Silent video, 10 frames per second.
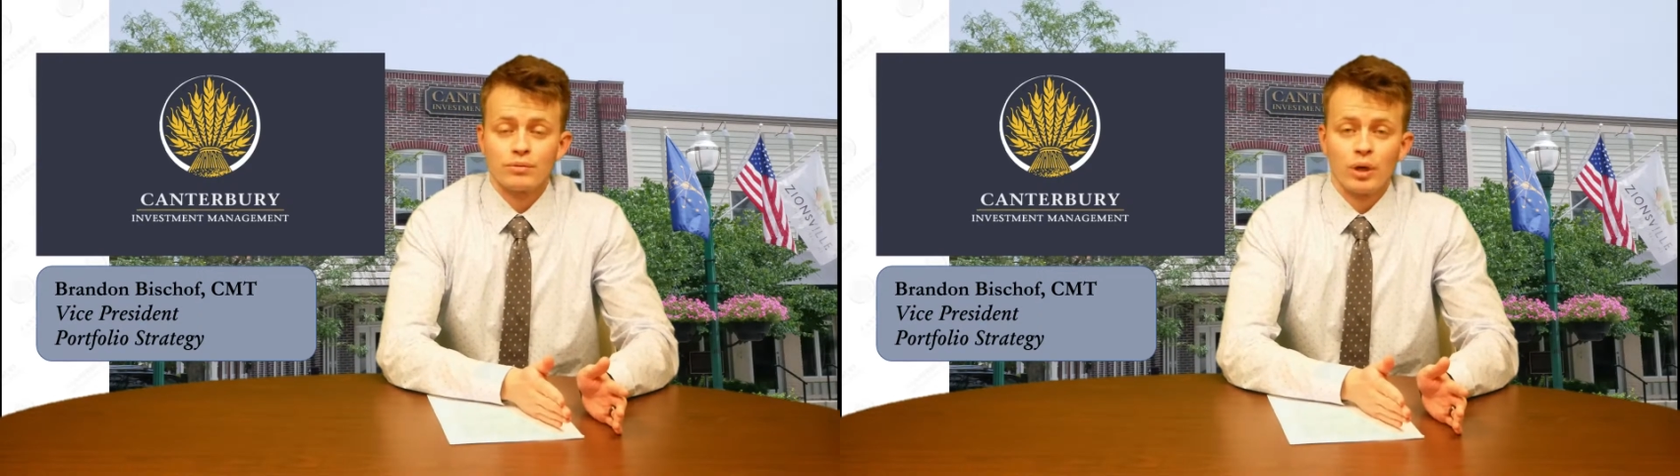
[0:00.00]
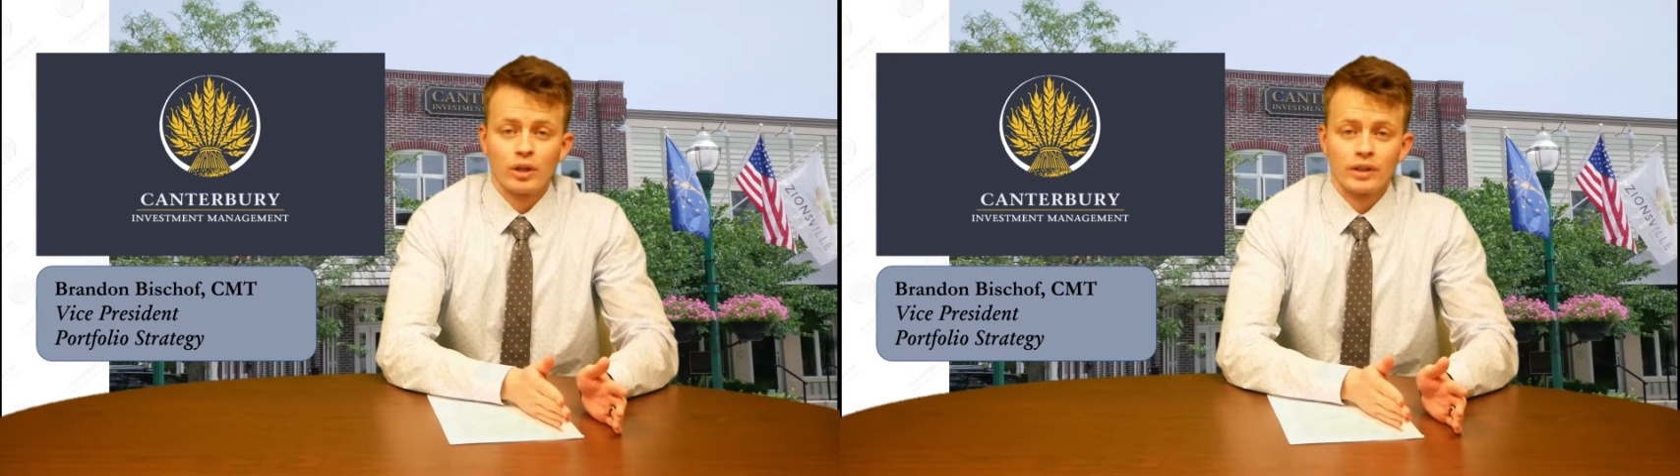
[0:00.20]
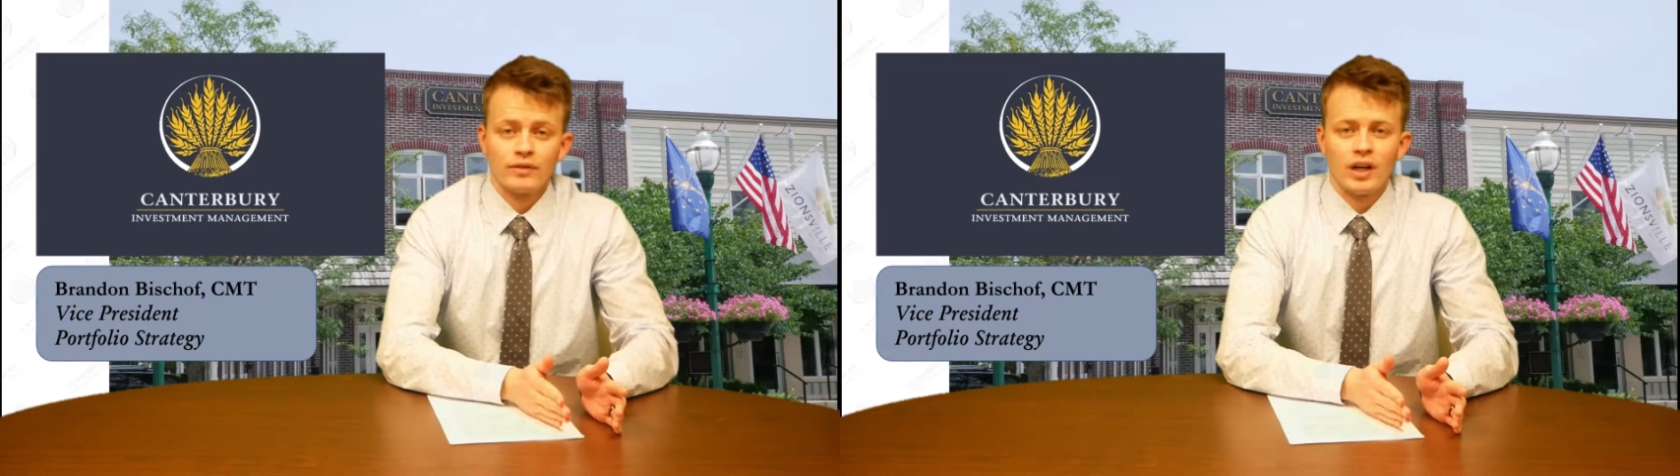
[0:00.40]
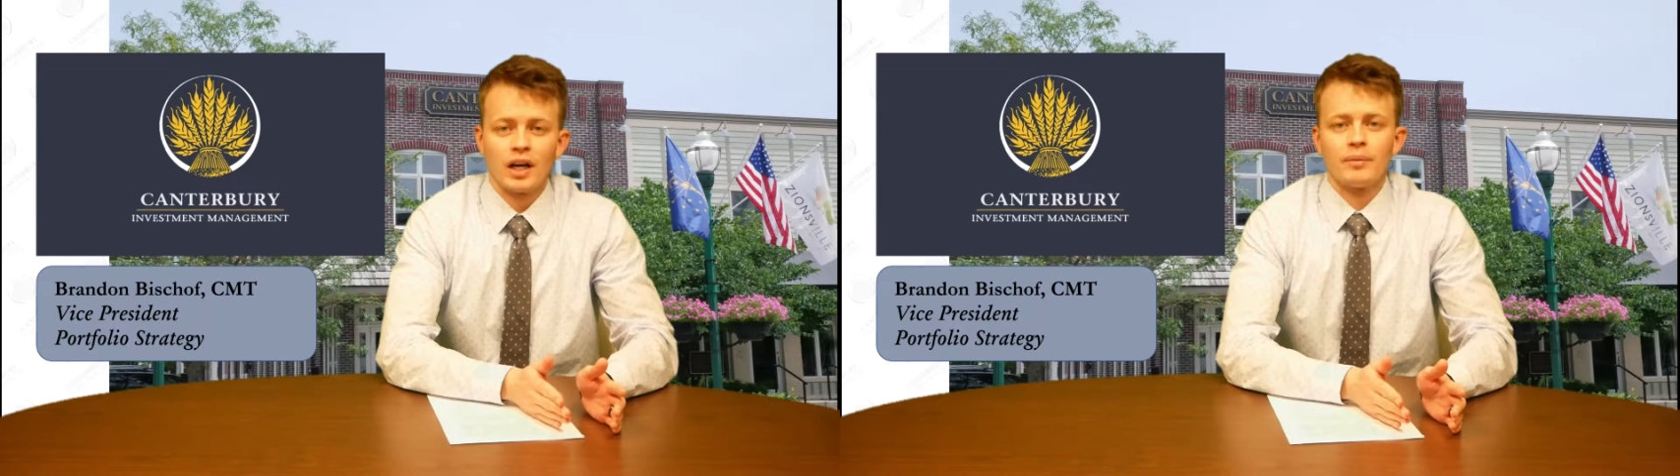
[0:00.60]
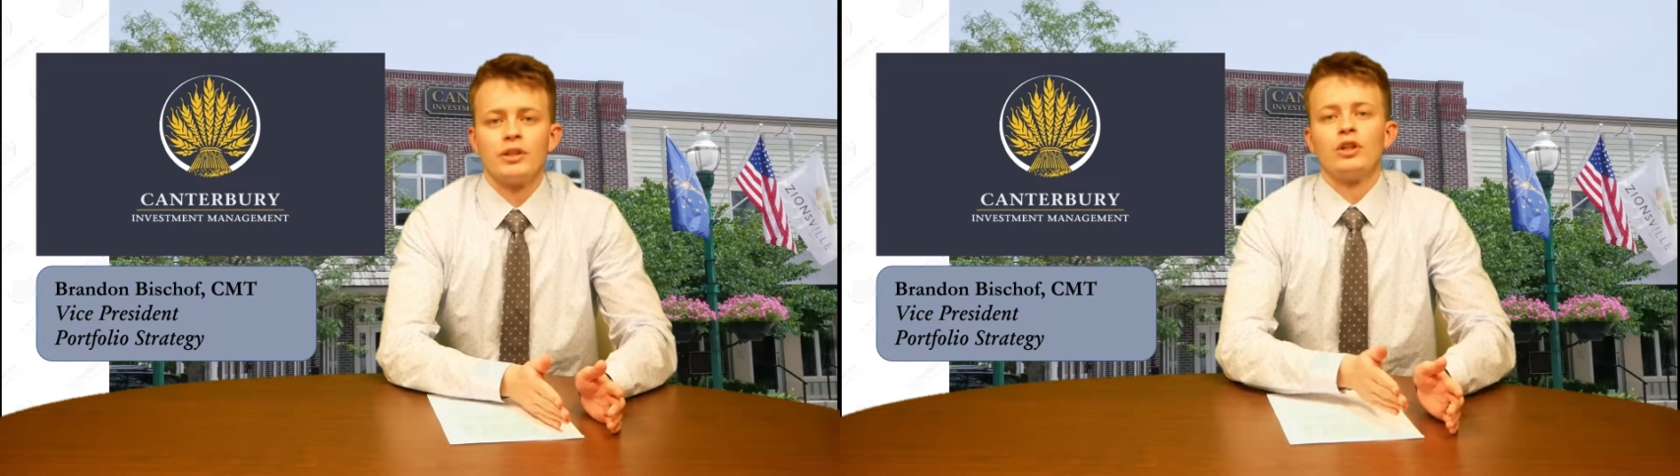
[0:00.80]
market
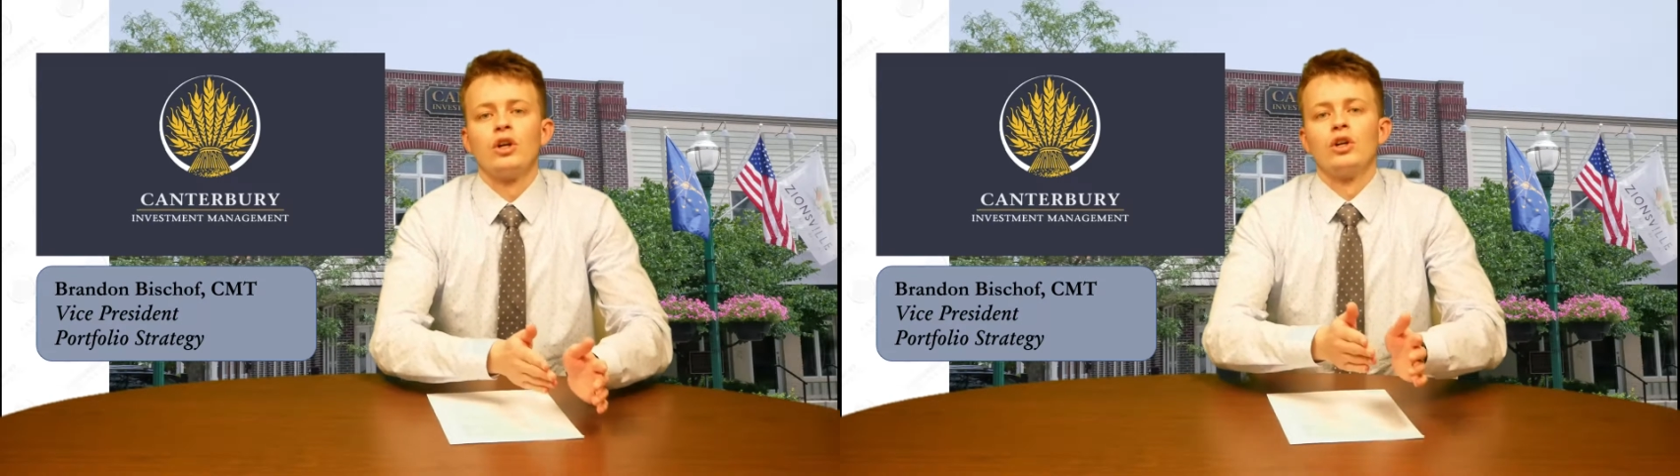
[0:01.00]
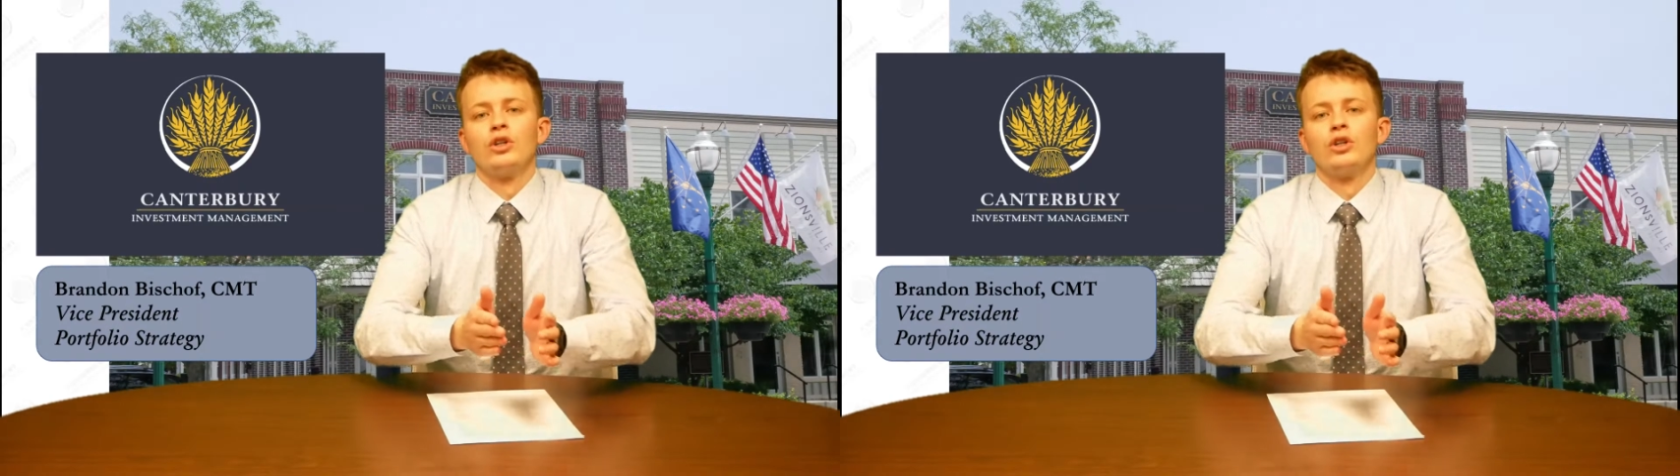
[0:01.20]
environment